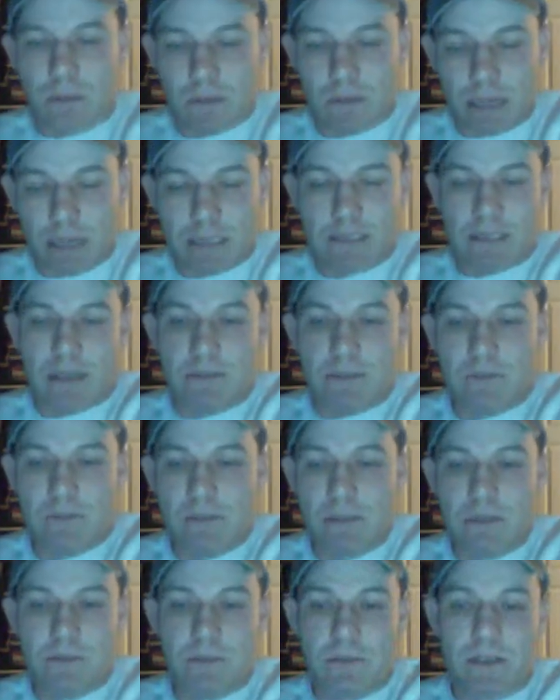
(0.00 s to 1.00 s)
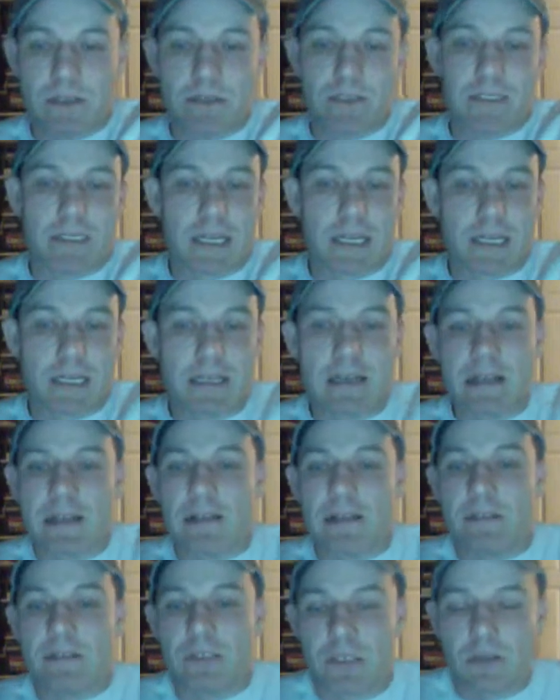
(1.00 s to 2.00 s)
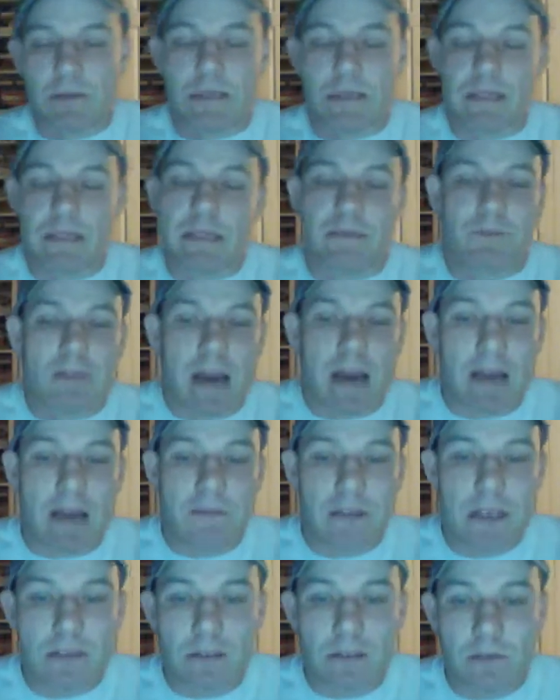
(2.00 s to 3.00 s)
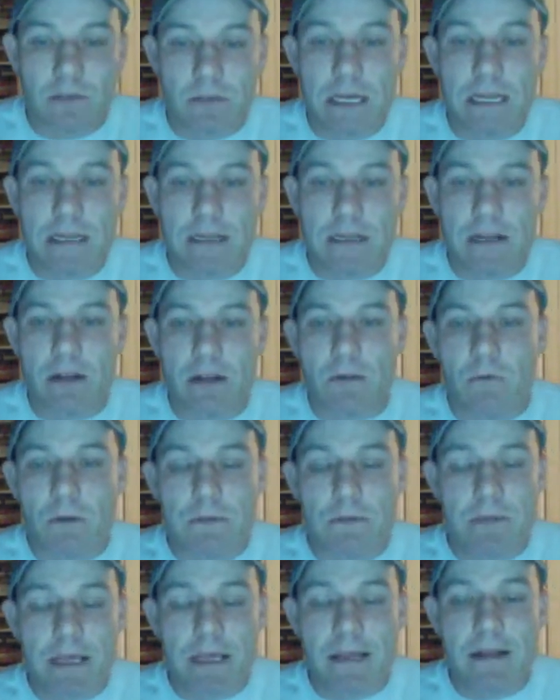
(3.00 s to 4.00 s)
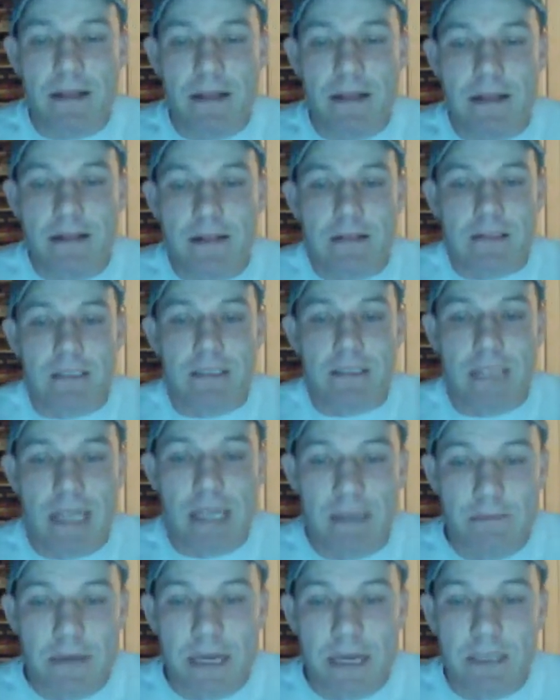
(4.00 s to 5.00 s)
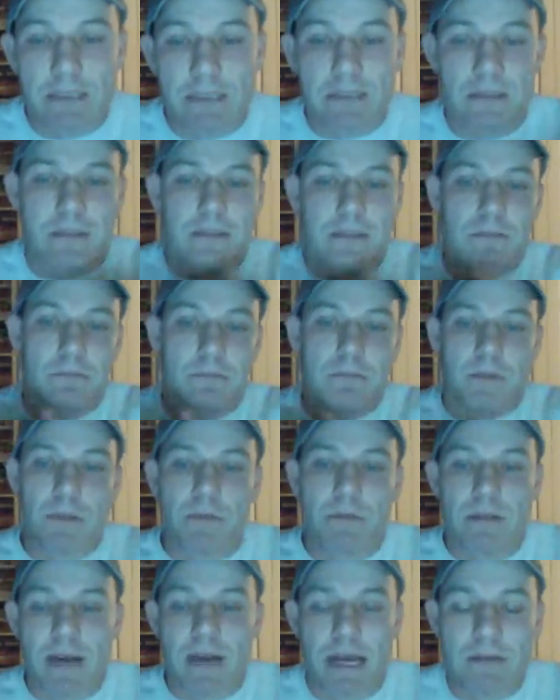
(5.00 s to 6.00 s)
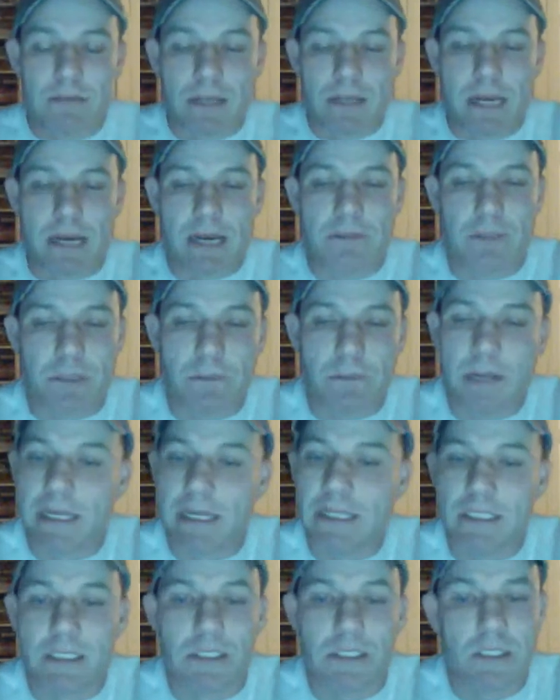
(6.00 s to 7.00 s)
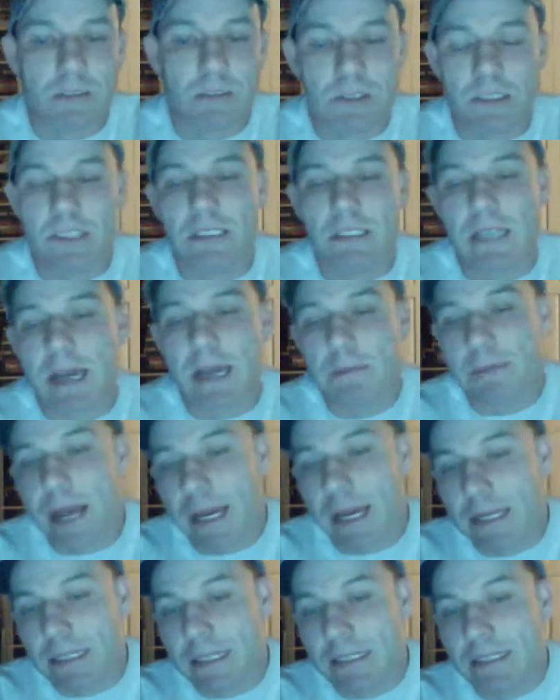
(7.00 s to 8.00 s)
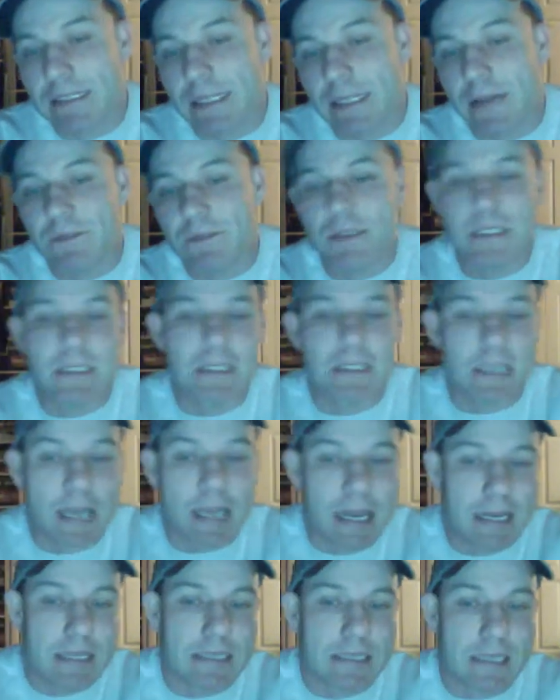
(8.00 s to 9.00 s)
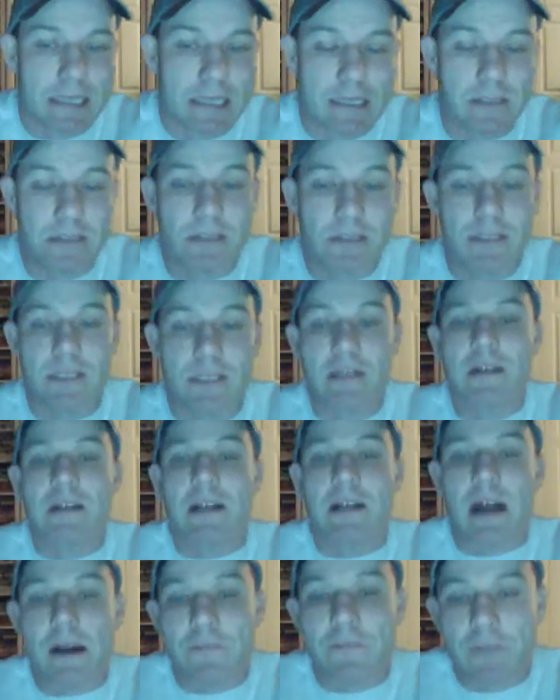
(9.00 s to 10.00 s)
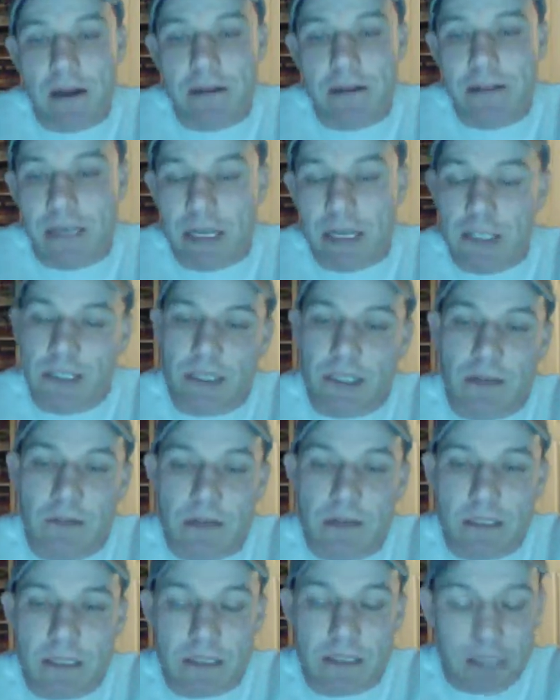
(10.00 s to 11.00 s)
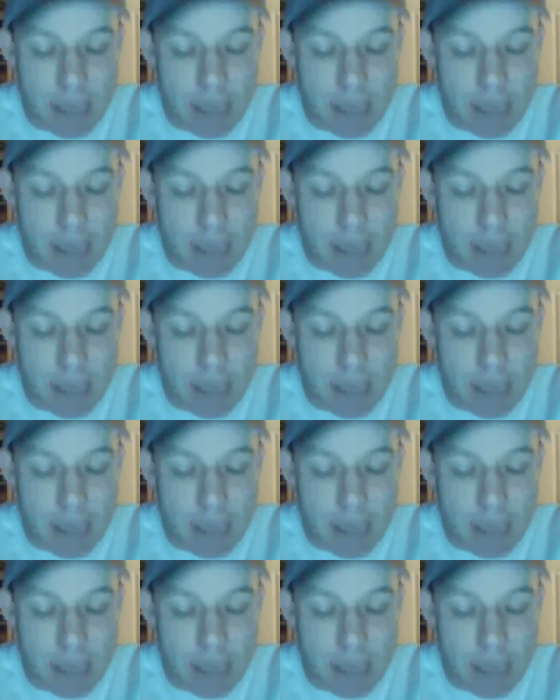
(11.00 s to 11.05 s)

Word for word: not to confuse viewers that showing that five days a week would be the same as the prime time. So many shows did that back in the 70s and 80s. They used a variation of the